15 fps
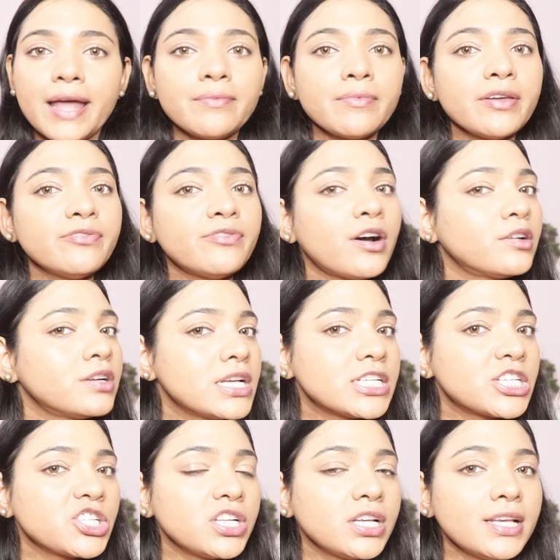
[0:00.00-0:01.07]
And my
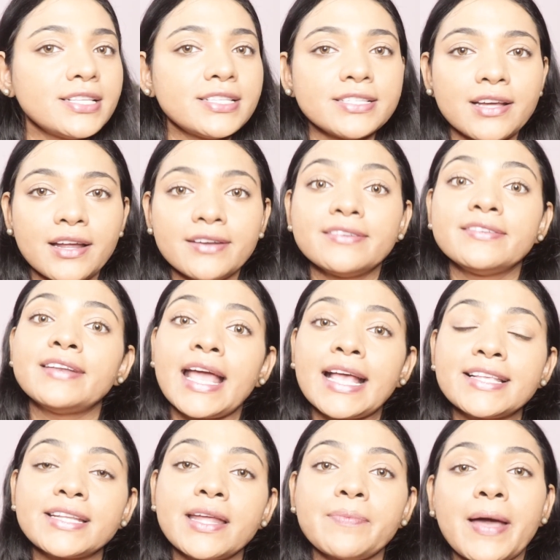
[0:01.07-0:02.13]
foundation is done.
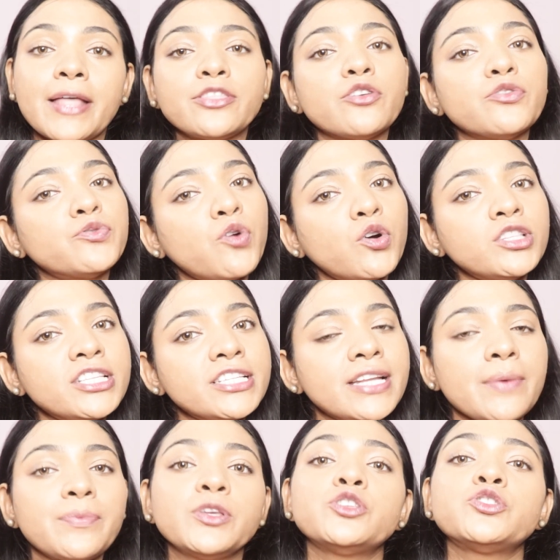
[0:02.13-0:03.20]
Next step and the fourth
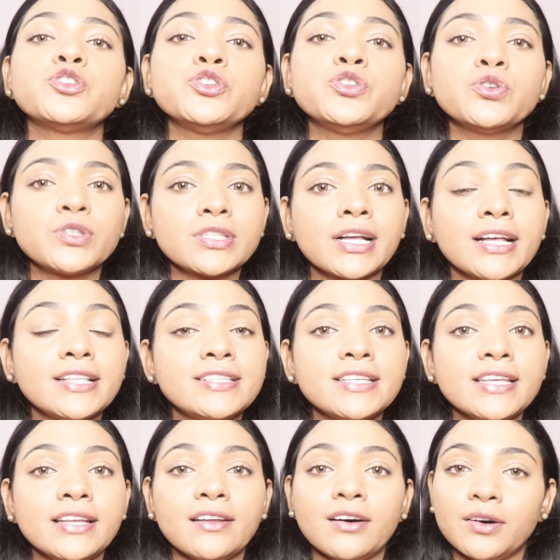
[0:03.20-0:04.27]
step is to use a
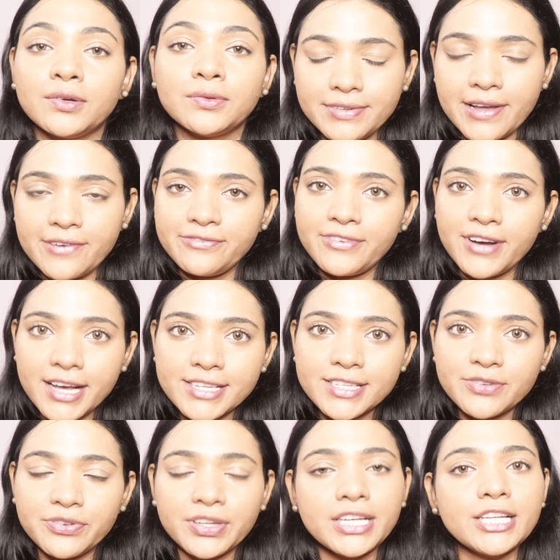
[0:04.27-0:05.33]
concealer. Now
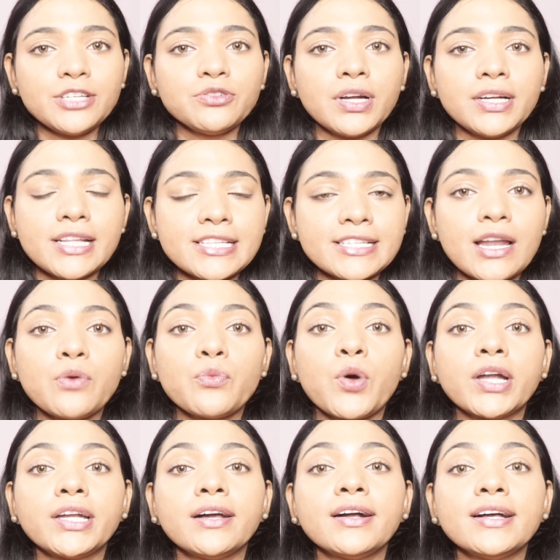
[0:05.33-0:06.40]
first we need to understand
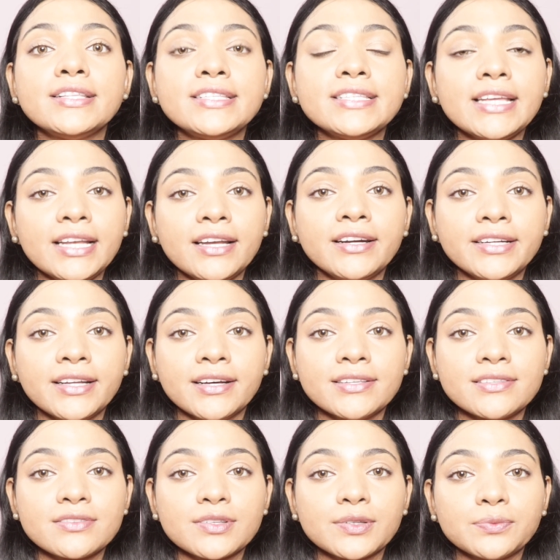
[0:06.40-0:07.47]
what a concealer
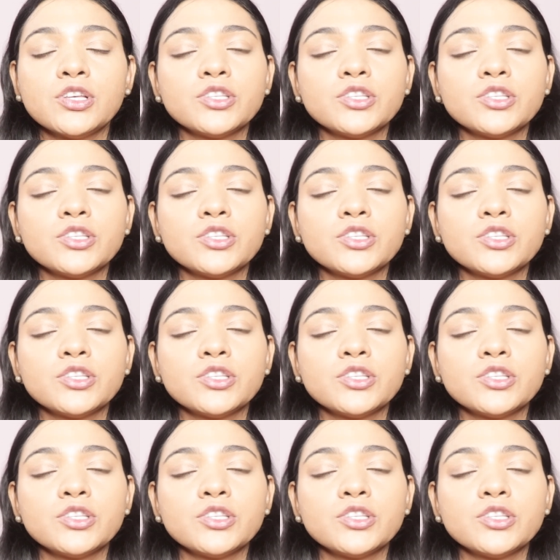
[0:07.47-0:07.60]
does.